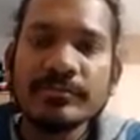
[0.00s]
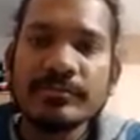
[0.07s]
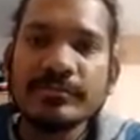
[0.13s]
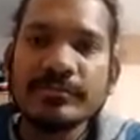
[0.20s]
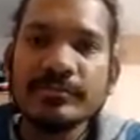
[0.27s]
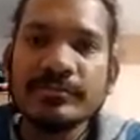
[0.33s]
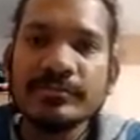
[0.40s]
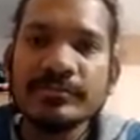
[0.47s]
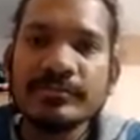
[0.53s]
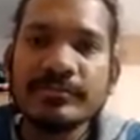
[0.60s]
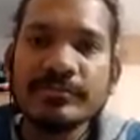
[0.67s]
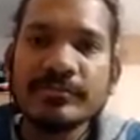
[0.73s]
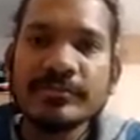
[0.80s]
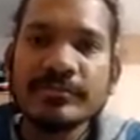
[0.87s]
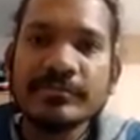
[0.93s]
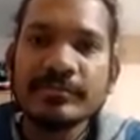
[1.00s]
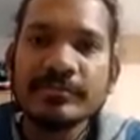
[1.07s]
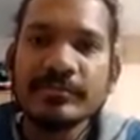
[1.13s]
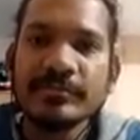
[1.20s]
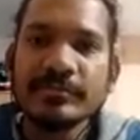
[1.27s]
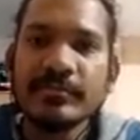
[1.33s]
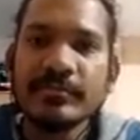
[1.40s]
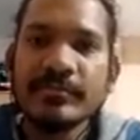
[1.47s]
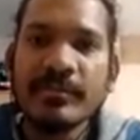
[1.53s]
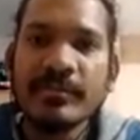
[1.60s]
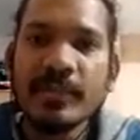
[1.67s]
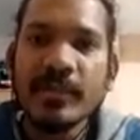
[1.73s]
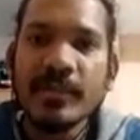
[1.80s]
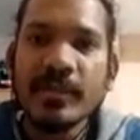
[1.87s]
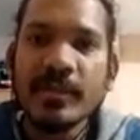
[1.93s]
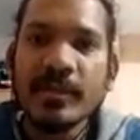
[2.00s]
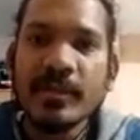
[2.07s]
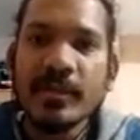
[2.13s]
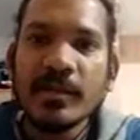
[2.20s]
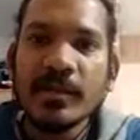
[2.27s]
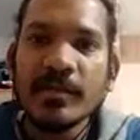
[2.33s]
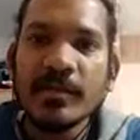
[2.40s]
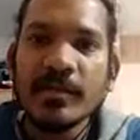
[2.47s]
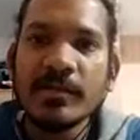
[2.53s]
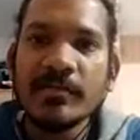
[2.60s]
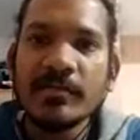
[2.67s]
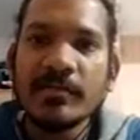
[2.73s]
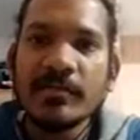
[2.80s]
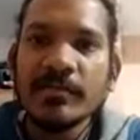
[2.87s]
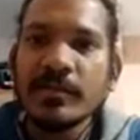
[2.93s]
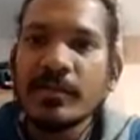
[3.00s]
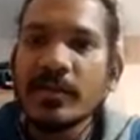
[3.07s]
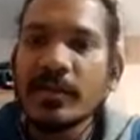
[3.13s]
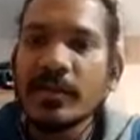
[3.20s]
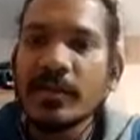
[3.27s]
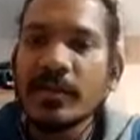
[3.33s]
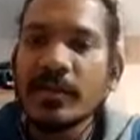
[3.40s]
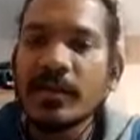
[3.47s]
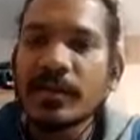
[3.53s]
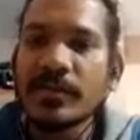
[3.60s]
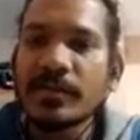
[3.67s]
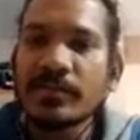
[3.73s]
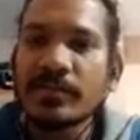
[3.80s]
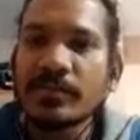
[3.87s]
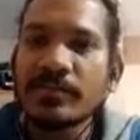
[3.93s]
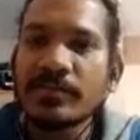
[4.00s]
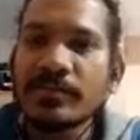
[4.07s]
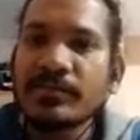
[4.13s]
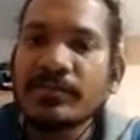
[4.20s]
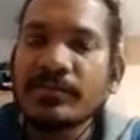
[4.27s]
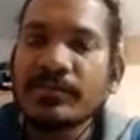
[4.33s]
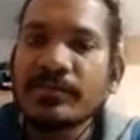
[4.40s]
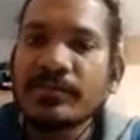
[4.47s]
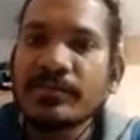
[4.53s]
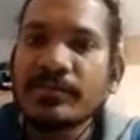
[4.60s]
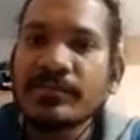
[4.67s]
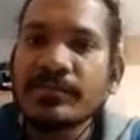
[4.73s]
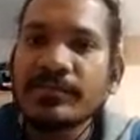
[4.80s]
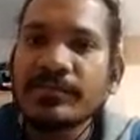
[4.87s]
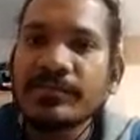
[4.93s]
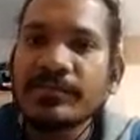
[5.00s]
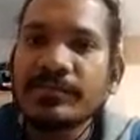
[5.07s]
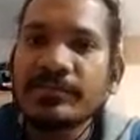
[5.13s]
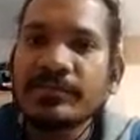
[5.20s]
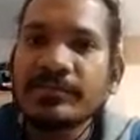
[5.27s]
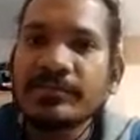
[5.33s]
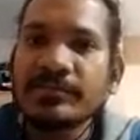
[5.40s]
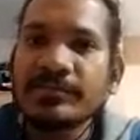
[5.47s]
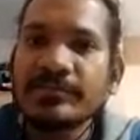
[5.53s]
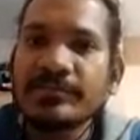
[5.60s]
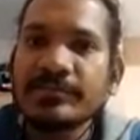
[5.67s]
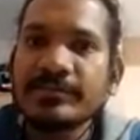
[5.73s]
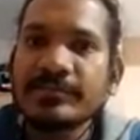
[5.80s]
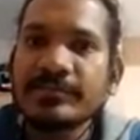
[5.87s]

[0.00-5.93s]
The person shown says nothing.